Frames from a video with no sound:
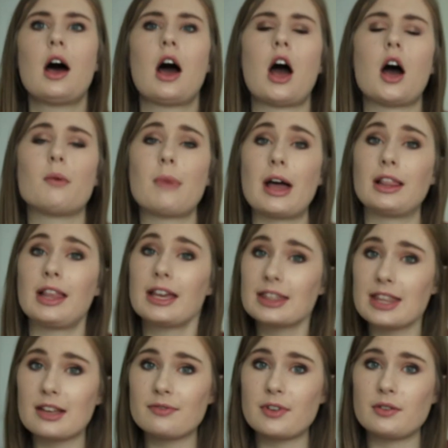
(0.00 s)
Um, I like
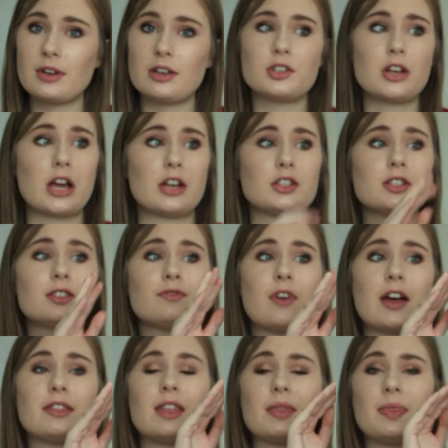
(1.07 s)
that foundation. I just
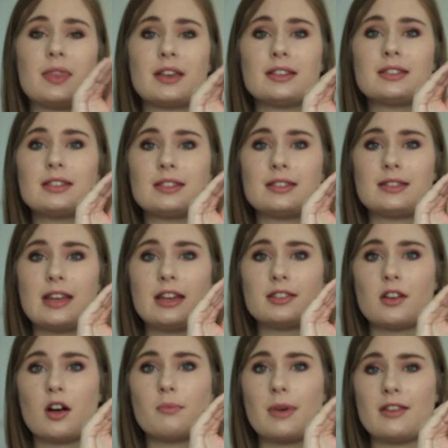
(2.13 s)
find that this stays
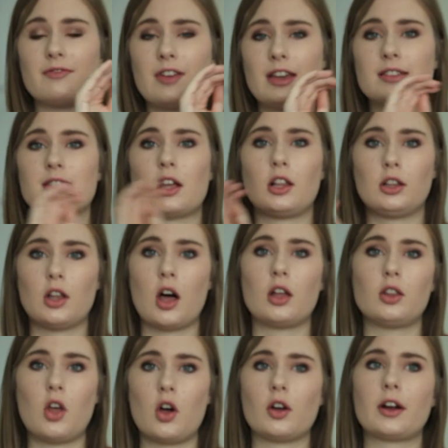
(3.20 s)
on my face a
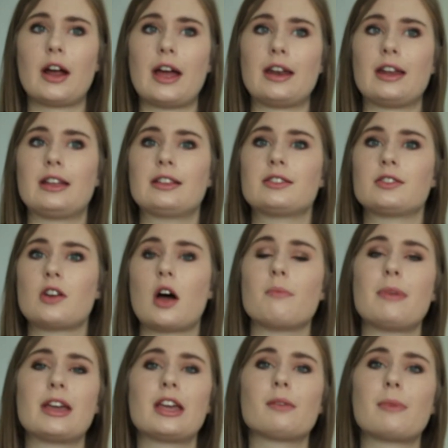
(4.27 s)
lot longer and it's not
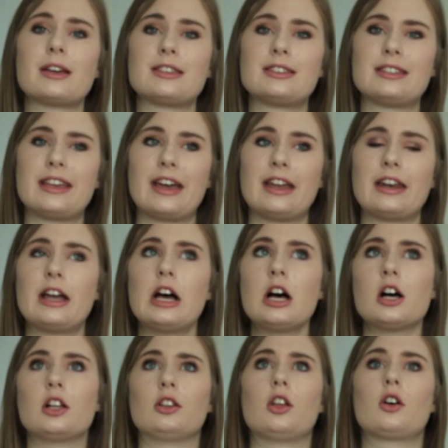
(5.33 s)
making my skin
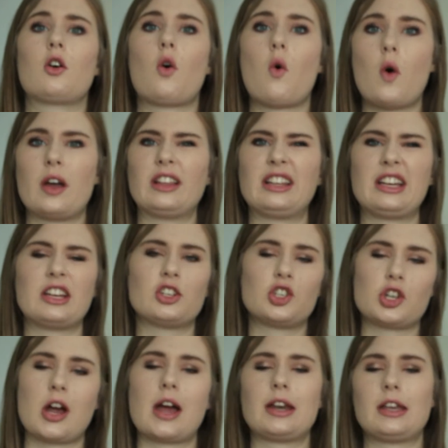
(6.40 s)
look oily and
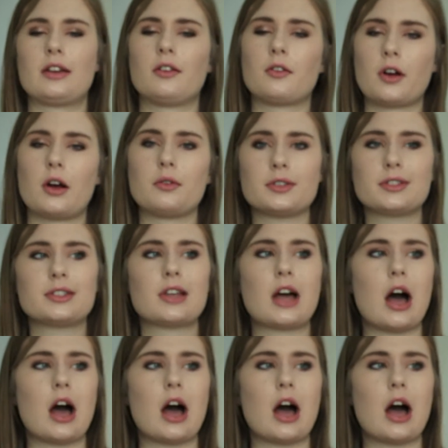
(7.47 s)
shiny and gross.